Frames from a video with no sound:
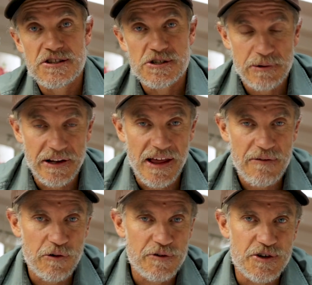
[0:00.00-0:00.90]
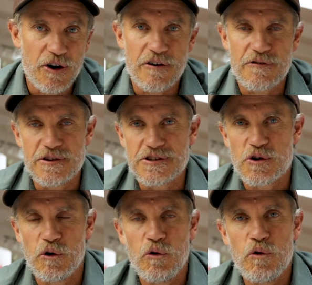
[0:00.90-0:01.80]
split level photographers,
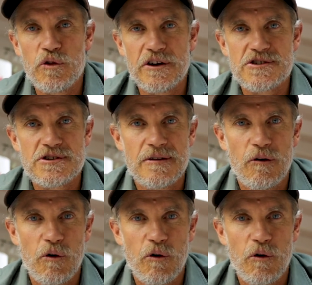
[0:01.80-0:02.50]
all this.